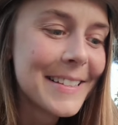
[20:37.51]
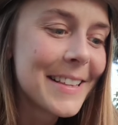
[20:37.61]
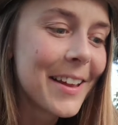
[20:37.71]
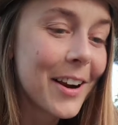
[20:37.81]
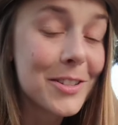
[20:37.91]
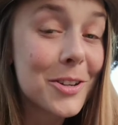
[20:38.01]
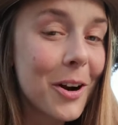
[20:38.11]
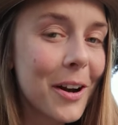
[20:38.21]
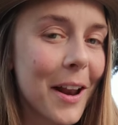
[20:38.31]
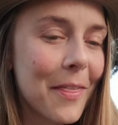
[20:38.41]
See there, I
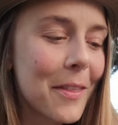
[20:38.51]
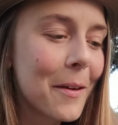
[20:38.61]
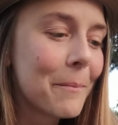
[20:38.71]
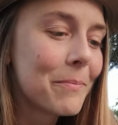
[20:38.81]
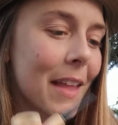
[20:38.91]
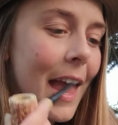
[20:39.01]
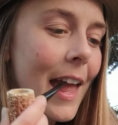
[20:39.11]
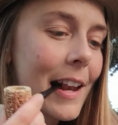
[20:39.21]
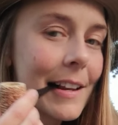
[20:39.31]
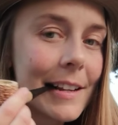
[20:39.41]
started at the
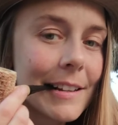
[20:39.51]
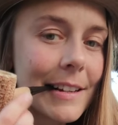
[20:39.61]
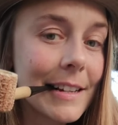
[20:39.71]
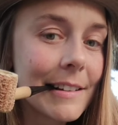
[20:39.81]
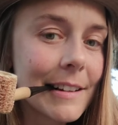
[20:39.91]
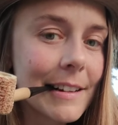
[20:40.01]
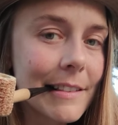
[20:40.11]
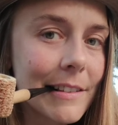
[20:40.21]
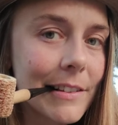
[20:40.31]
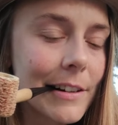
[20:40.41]
end and ended
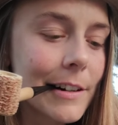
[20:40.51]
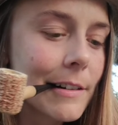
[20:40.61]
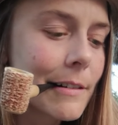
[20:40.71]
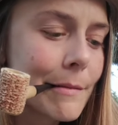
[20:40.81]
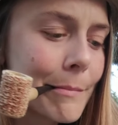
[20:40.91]
at the start.